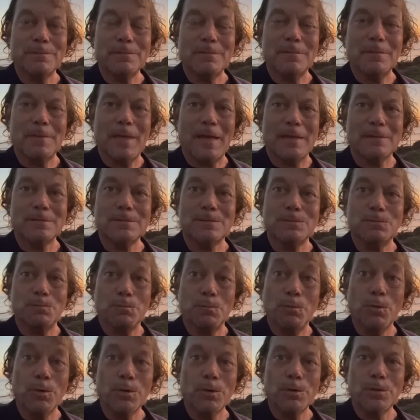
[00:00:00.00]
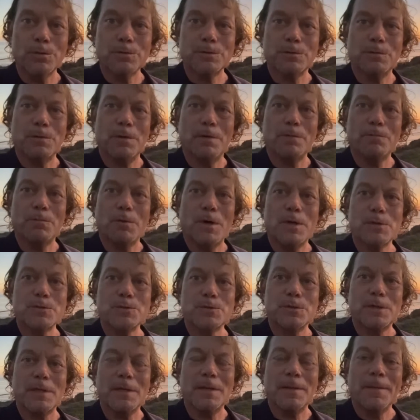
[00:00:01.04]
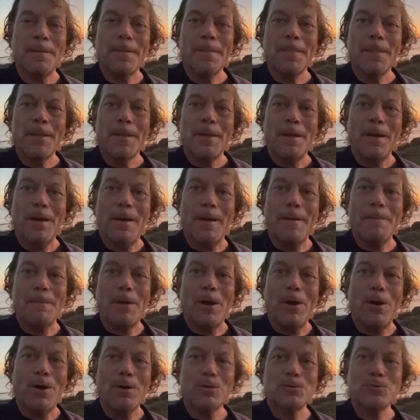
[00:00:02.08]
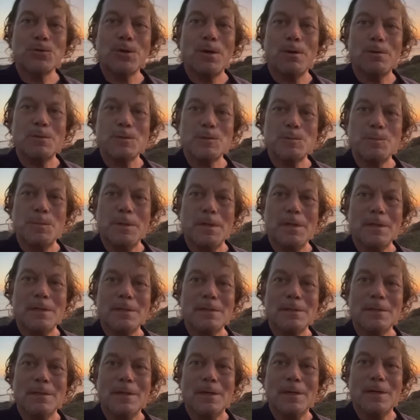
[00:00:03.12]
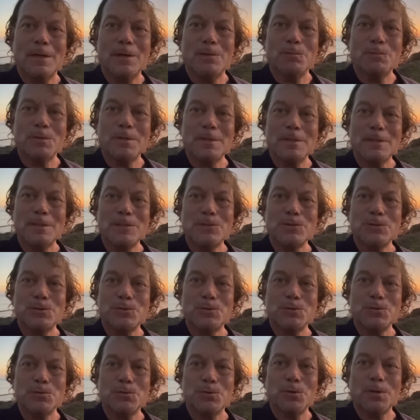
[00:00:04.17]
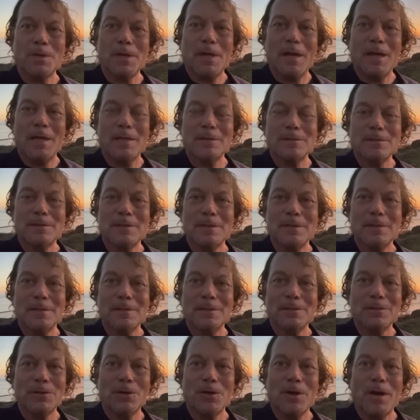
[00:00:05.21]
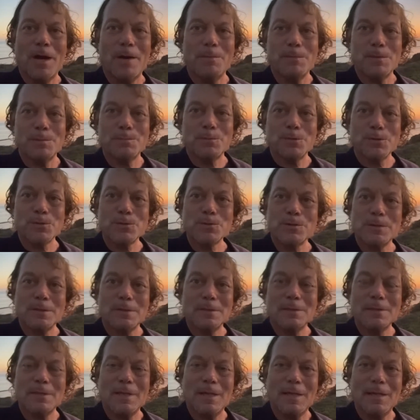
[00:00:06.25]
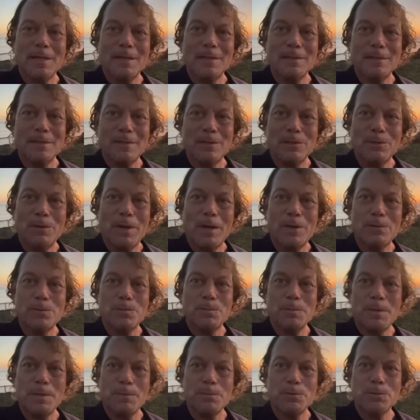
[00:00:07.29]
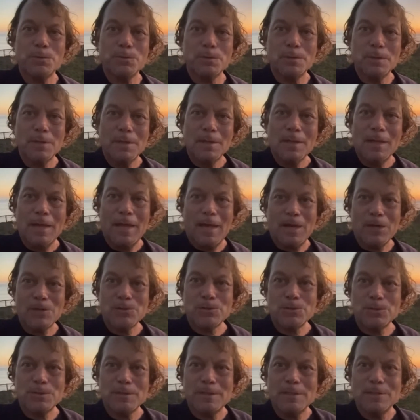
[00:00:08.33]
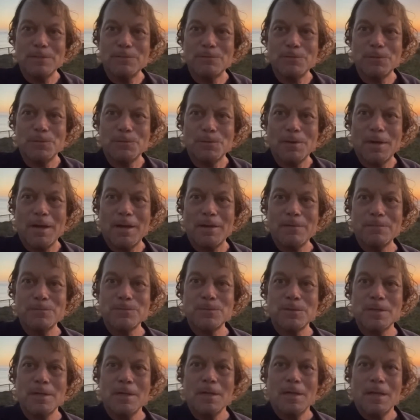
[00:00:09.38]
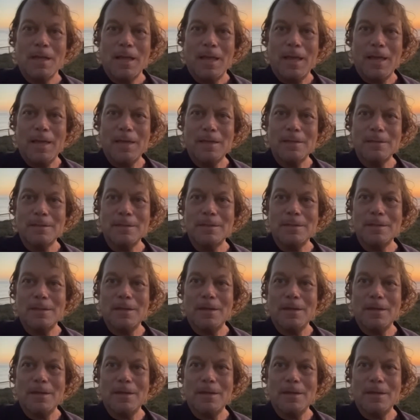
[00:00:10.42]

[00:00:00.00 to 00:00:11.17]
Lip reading: that world of Wall Street, my heart's always been really to look at the common person, and how do people actually live their lives. And